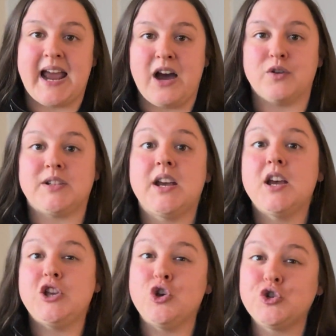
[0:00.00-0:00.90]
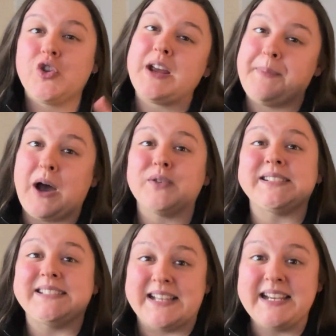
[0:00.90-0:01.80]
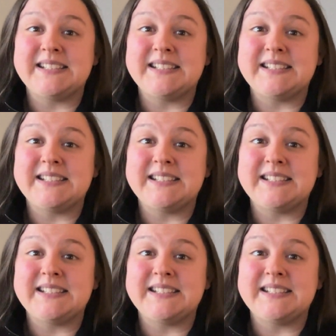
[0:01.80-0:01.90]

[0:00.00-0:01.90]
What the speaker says: out usually about 6